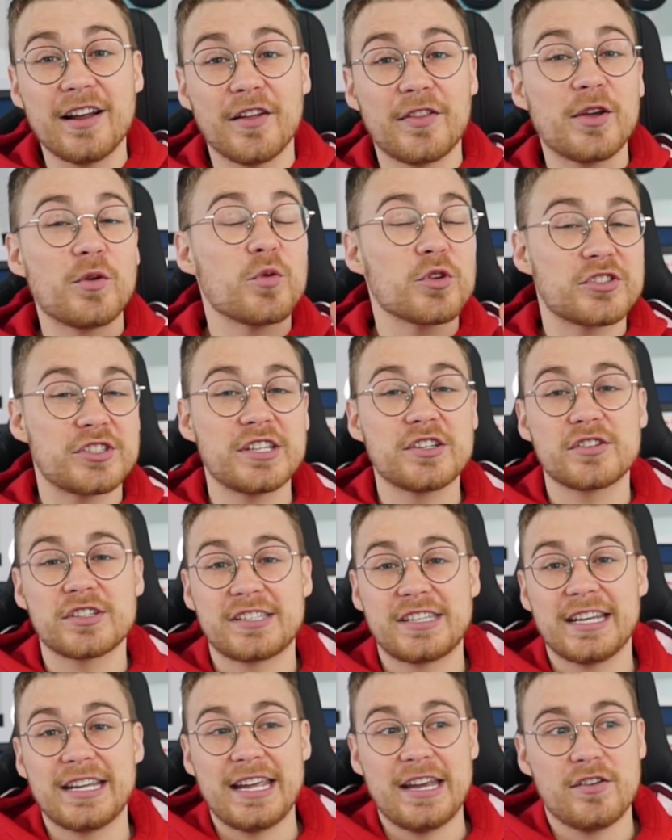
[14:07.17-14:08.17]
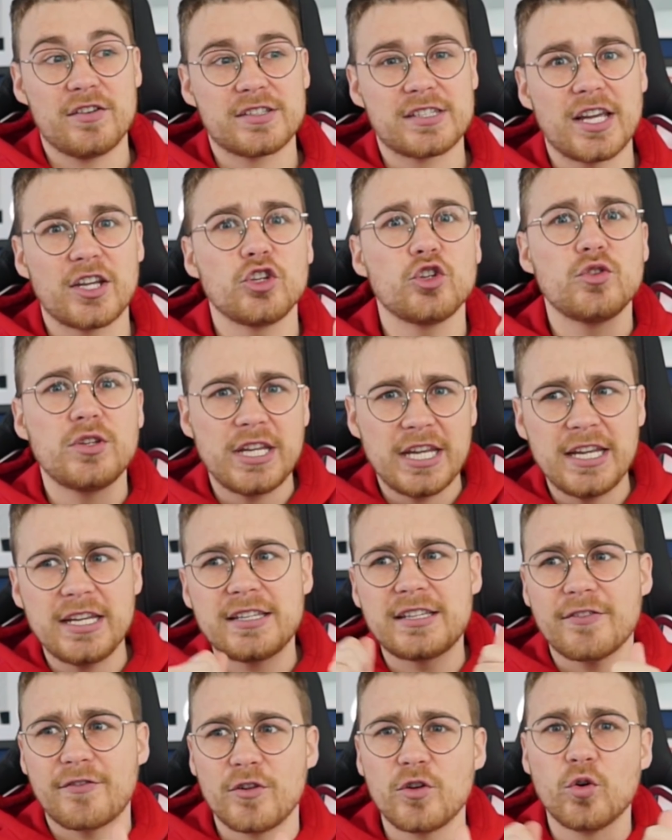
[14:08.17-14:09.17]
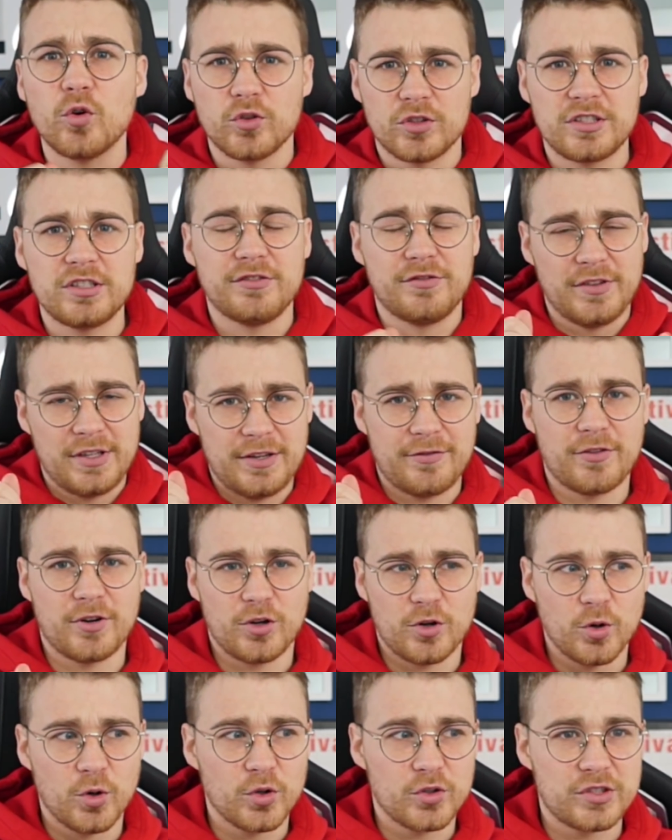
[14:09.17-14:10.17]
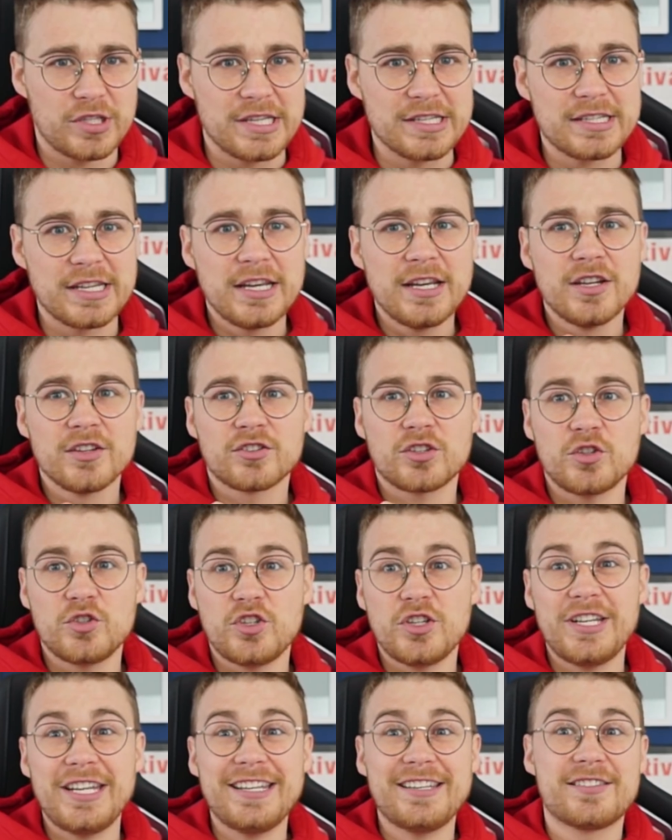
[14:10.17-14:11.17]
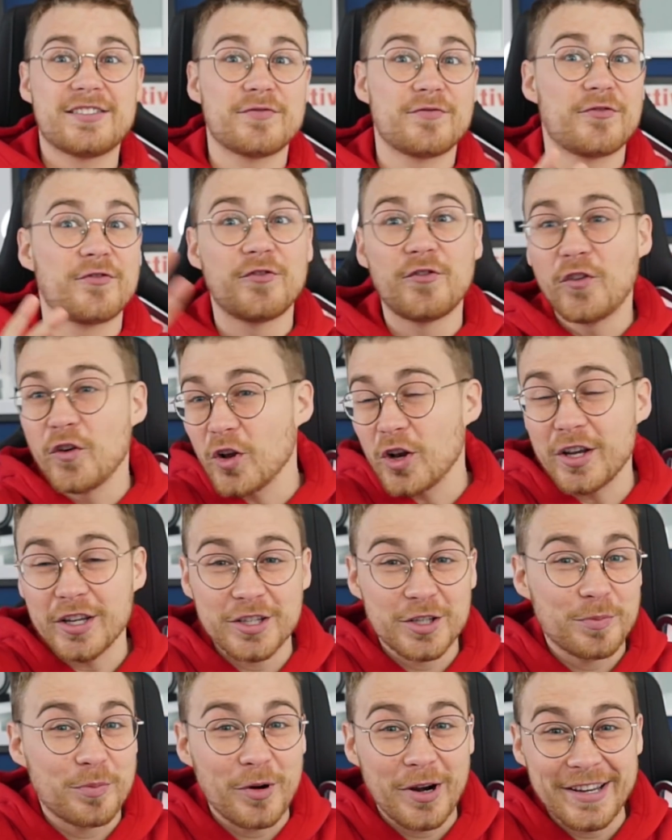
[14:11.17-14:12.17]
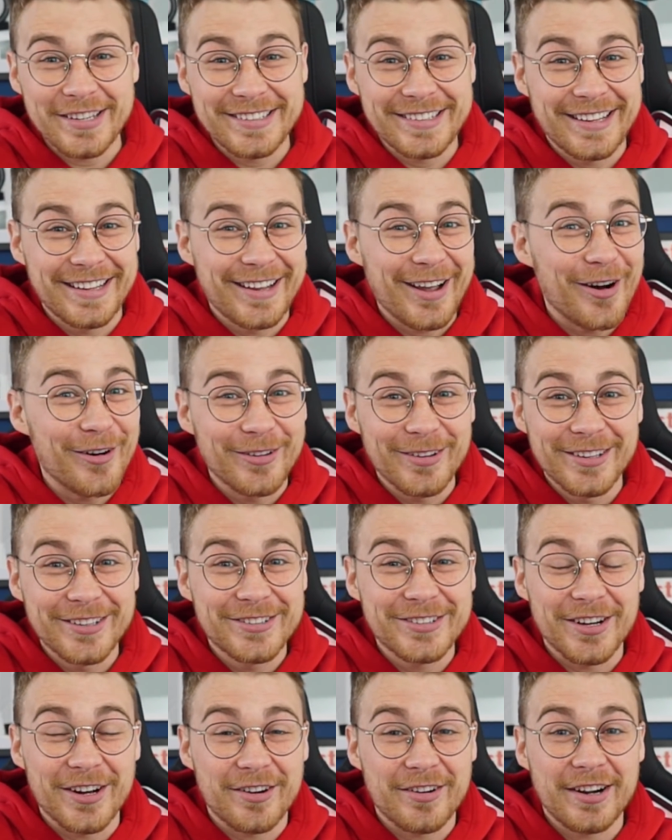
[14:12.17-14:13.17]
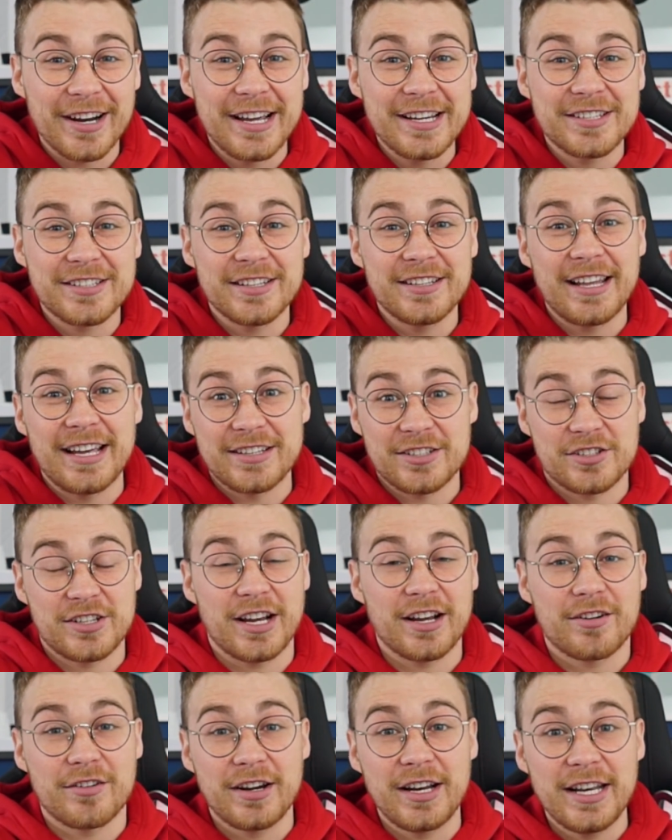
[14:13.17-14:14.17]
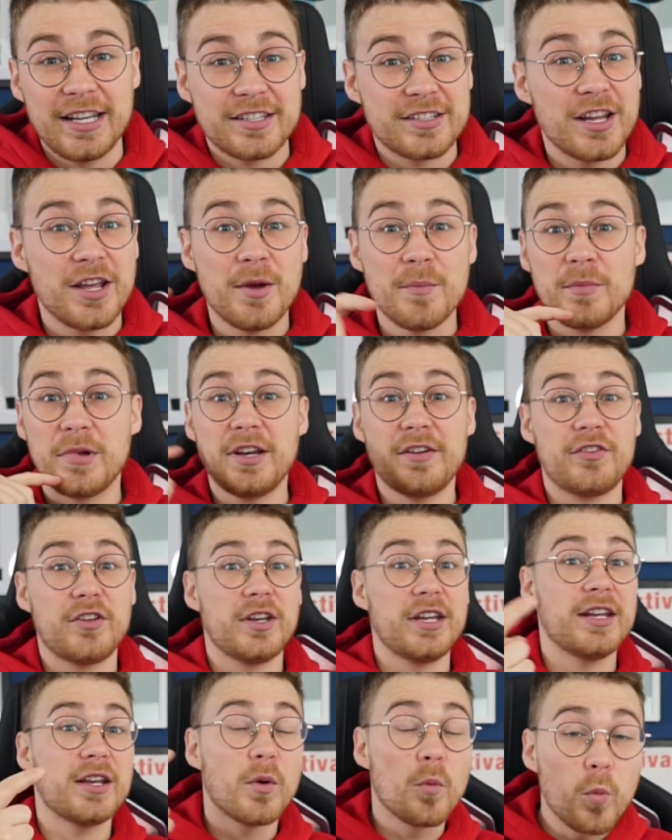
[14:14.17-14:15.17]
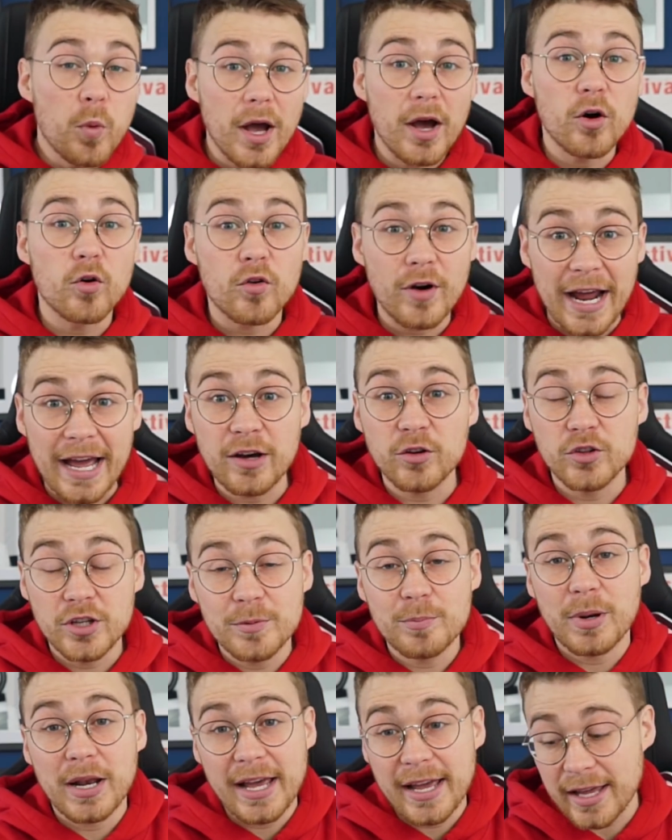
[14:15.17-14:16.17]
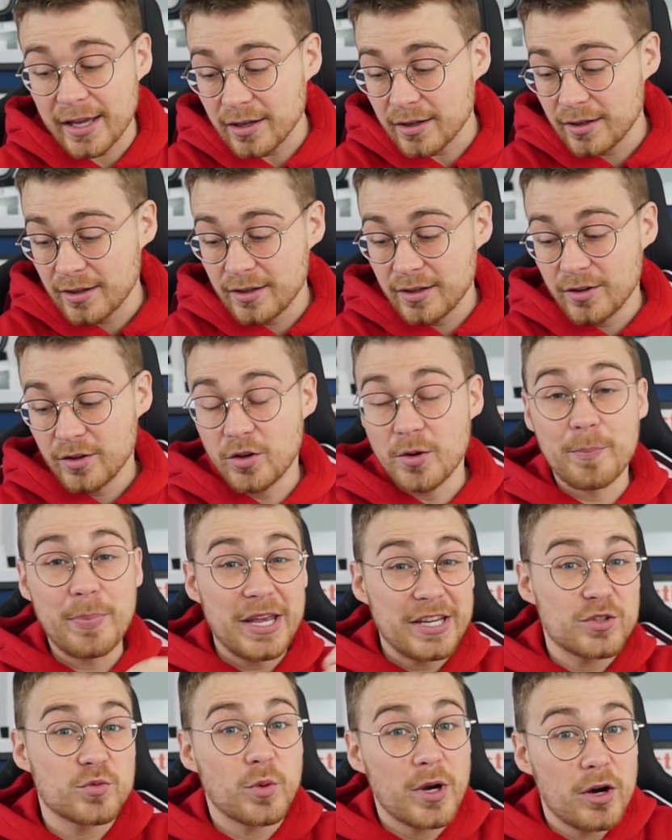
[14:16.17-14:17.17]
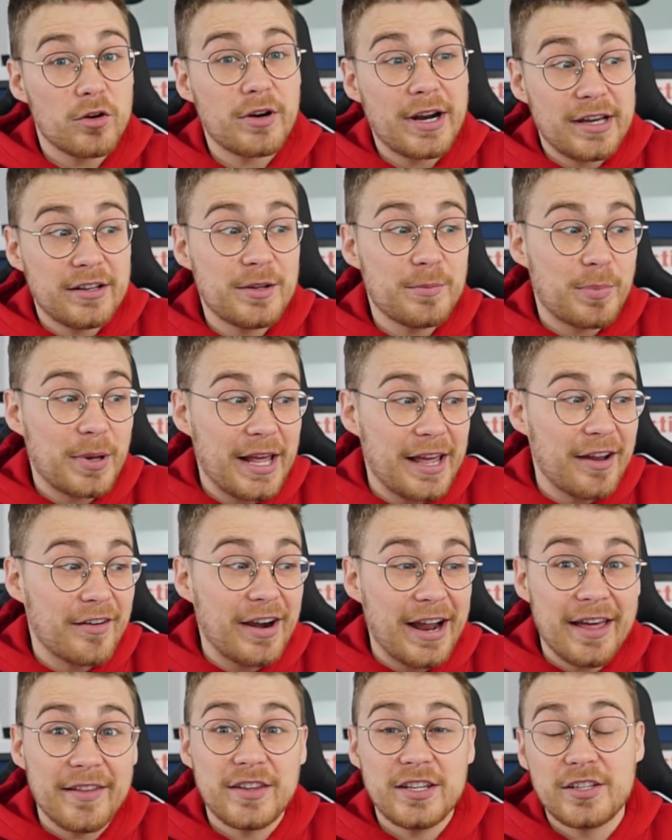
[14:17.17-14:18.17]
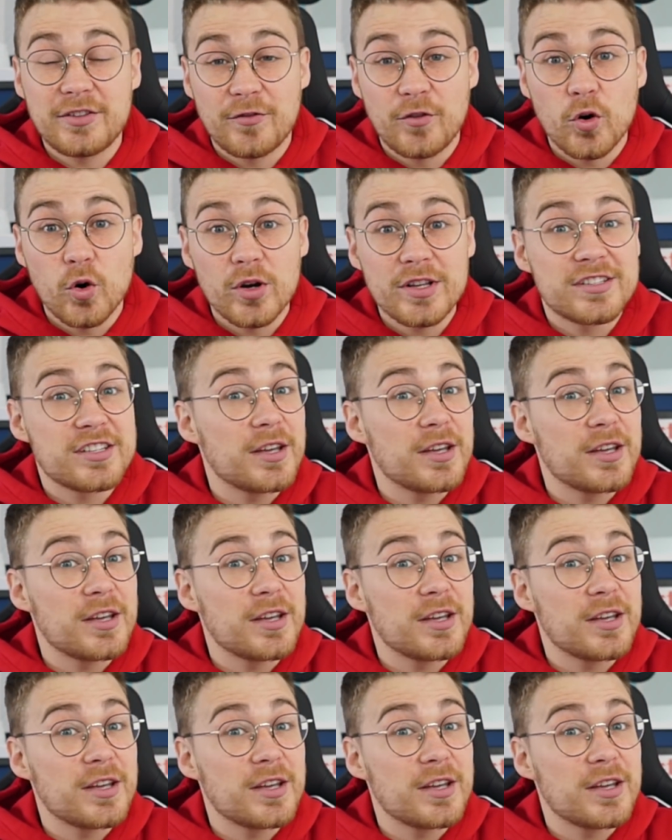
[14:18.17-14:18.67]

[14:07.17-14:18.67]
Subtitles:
I think what's interesting here is that you need different horses for different courses. So do you need full express goal and shot creation? That's Jack Grealish. But if you need a well-rounded player, the best well-rounded player out of these four in